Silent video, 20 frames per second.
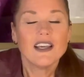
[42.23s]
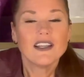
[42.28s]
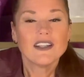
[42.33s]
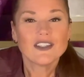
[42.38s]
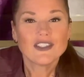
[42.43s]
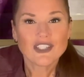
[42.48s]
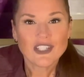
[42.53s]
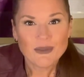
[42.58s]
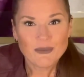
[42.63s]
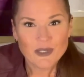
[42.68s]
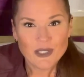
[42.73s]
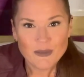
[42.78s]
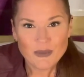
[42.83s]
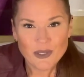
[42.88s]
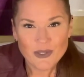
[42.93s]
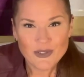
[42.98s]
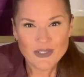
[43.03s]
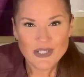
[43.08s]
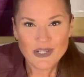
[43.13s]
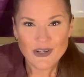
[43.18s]
Send me a
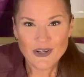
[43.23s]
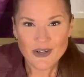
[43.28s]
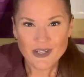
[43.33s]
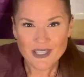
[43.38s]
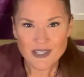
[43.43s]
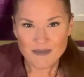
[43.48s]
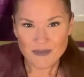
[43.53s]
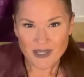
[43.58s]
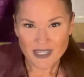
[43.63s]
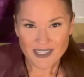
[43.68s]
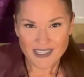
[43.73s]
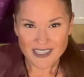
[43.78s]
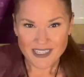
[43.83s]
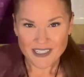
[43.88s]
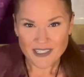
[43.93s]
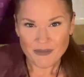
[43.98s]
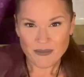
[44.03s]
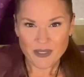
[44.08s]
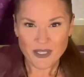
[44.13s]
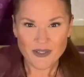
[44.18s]
postcard. It might end
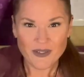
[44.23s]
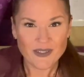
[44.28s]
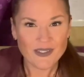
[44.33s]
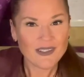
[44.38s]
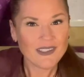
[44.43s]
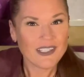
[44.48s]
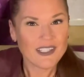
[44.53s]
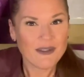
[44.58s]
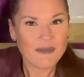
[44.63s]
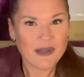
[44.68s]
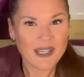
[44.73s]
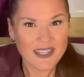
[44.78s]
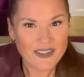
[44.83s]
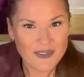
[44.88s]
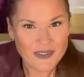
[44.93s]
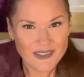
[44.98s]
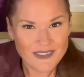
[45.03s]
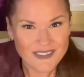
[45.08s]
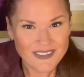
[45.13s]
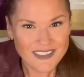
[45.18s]
up here in the
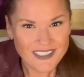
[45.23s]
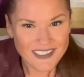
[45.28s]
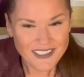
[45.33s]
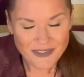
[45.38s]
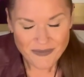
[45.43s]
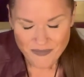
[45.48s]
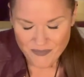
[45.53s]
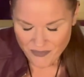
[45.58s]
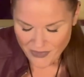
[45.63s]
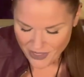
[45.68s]
background. Yeah?